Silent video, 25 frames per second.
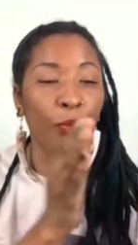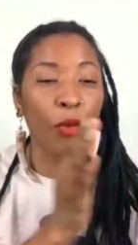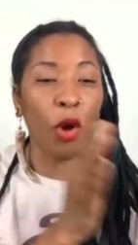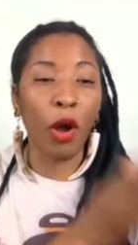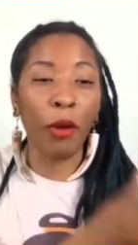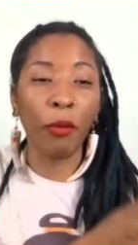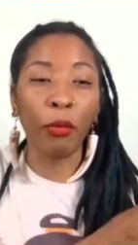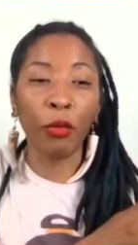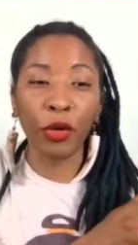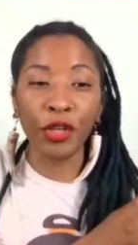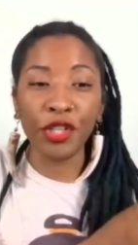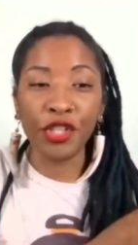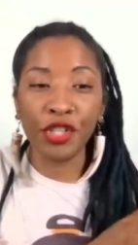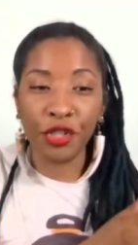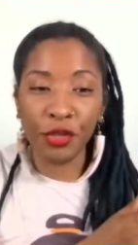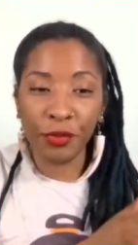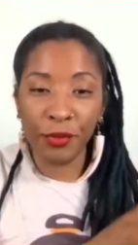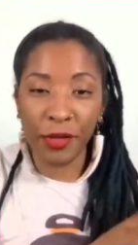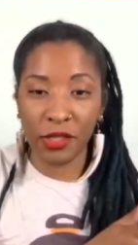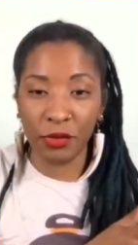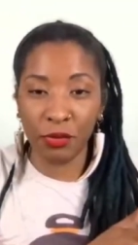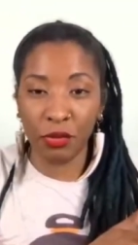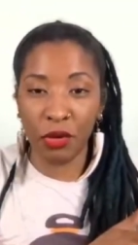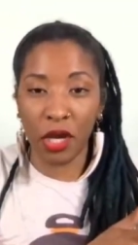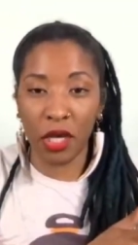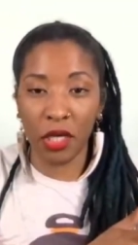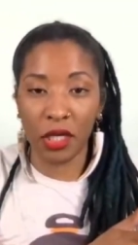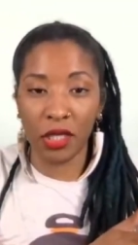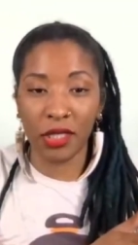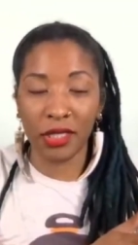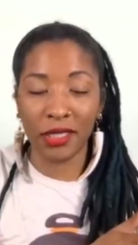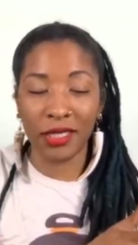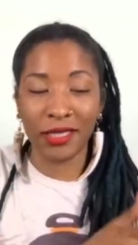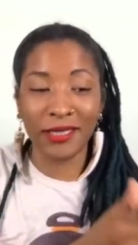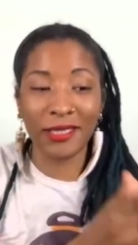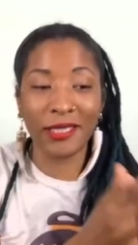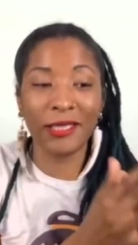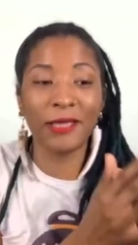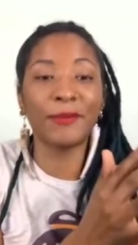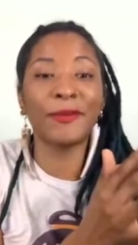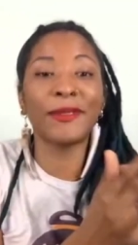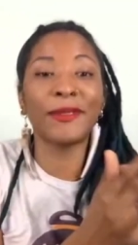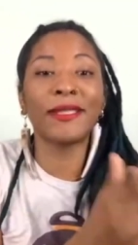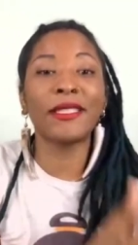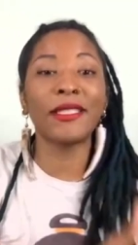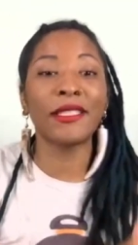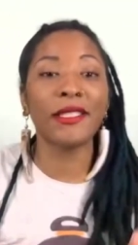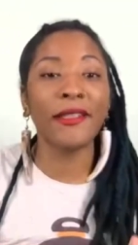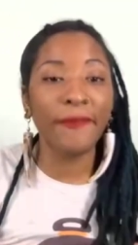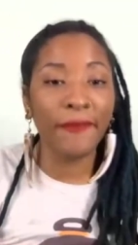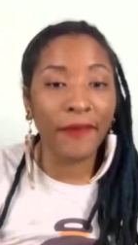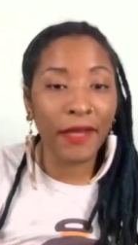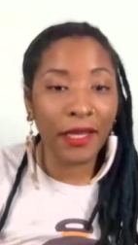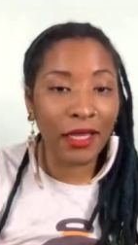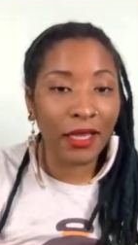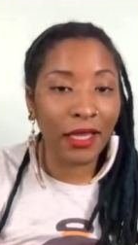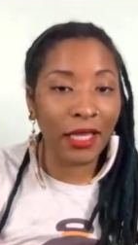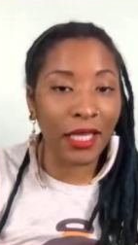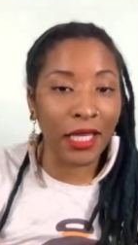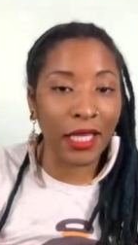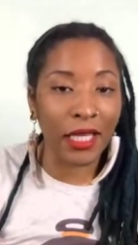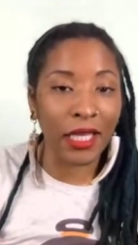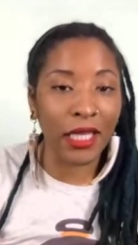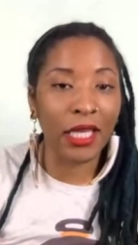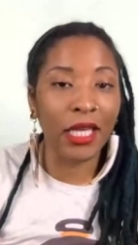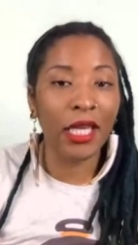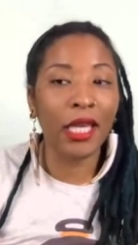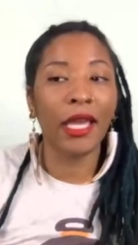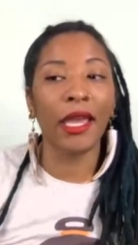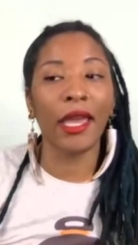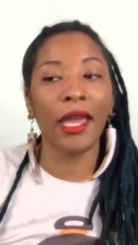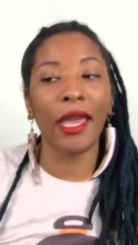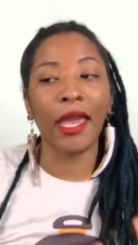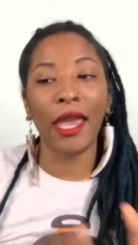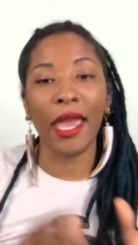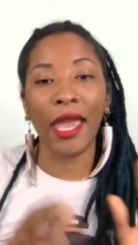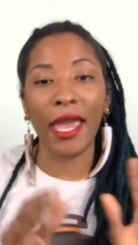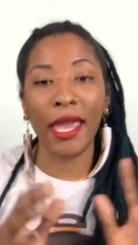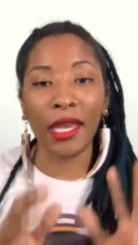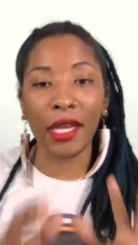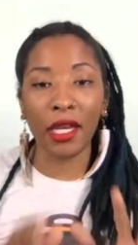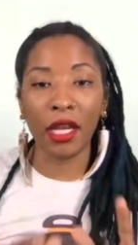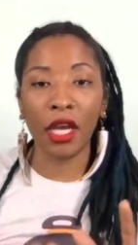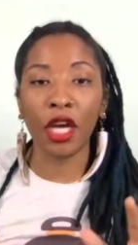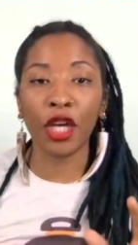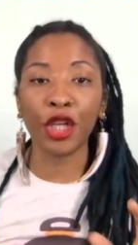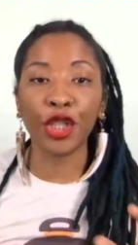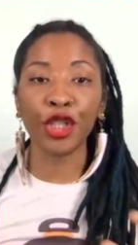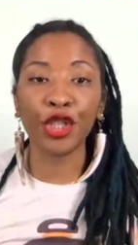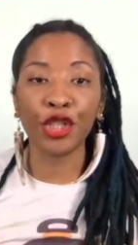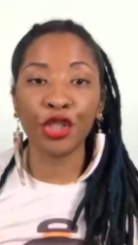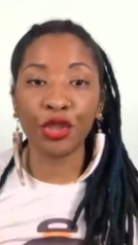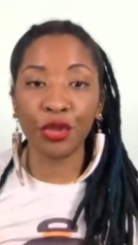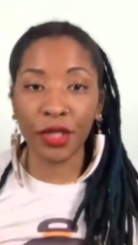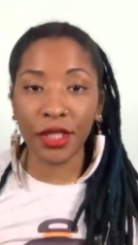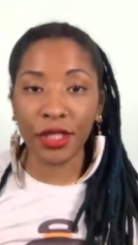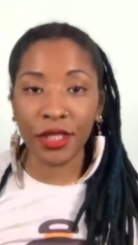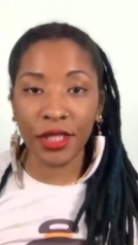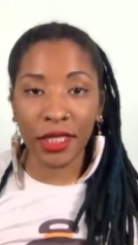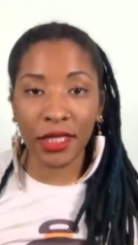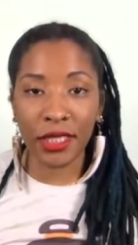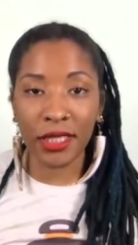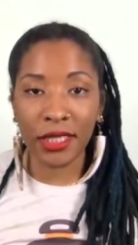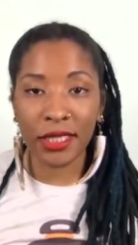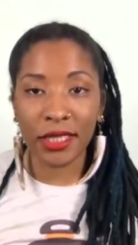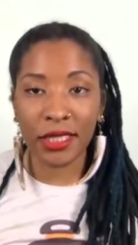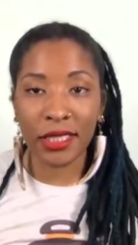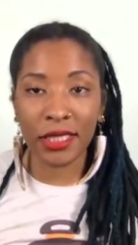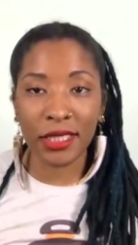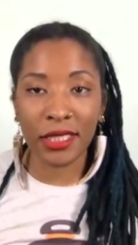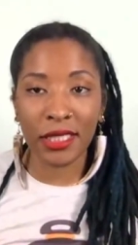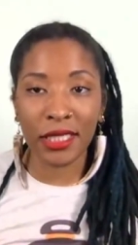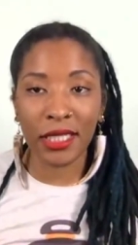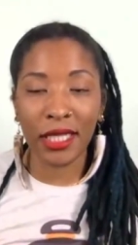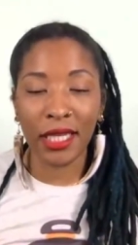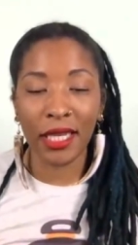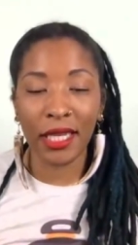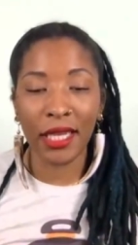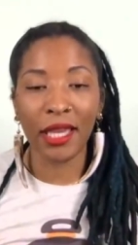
a moisture based product, specifically an astringents.